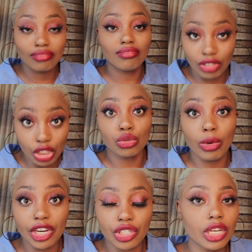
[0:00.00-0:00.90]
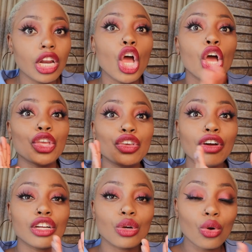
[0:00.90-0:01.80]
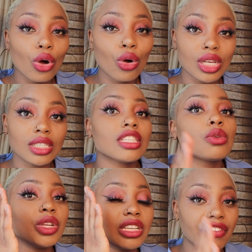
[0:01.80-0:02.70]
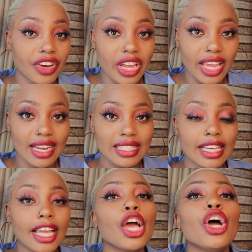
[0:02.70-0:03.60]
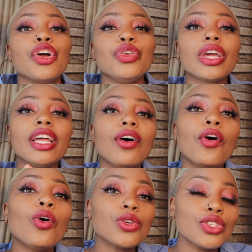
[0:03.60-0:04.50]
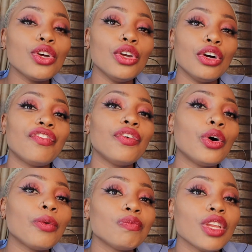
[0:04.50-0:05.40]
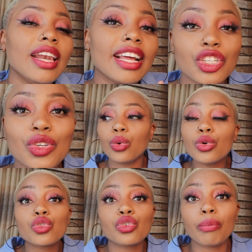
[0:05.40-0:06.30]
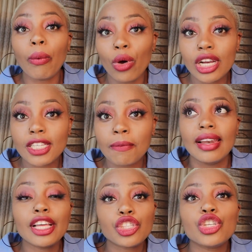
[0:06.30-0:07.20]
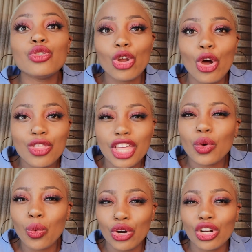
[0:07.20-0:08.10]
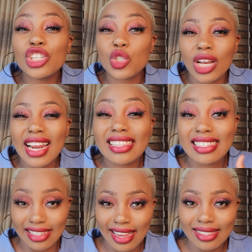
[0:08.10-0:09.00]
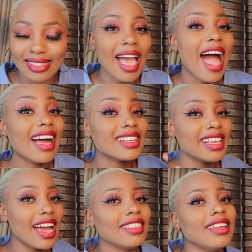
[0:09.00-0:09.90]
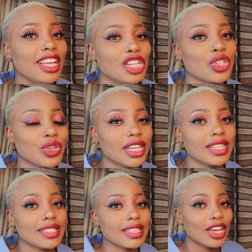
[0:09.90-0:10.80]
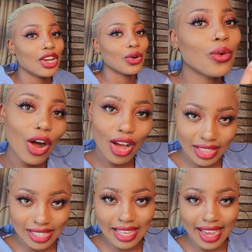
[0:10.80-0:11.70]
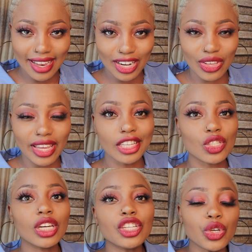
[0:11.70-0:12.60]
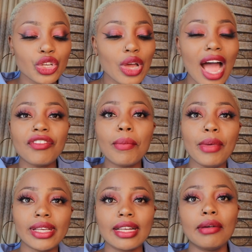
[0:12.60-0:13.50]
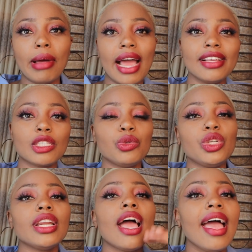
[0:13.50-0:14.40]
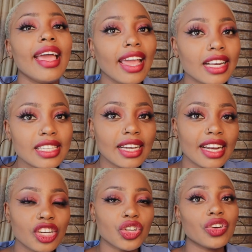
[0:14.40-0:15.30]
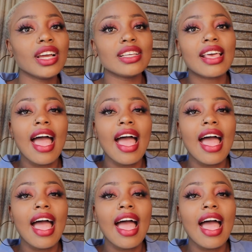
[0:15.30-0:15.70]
situation, you've got your core courses which are very hectic. You can also look for lecturer whose report lets you know that the workload is not as intense as the other lecturers who are on the side. You get, so literally you have a mix and a balance between hectic lecturers